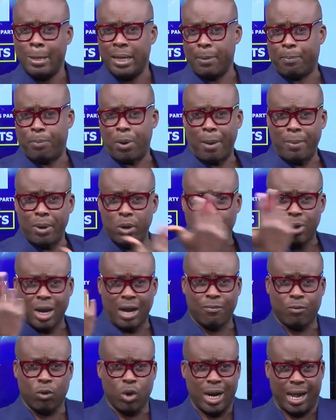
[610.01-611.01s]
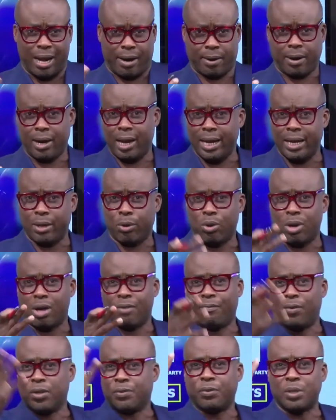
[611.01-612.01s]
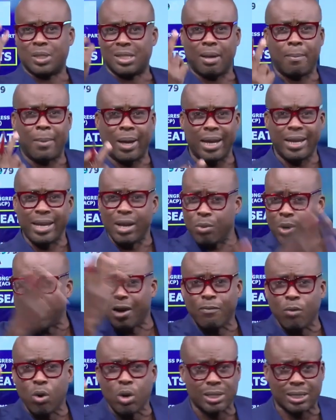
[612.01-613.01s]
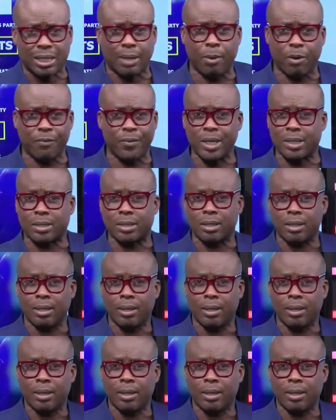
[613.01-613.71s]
They probably would have won Accra. They could have fought for Tamale. They would have won some of it.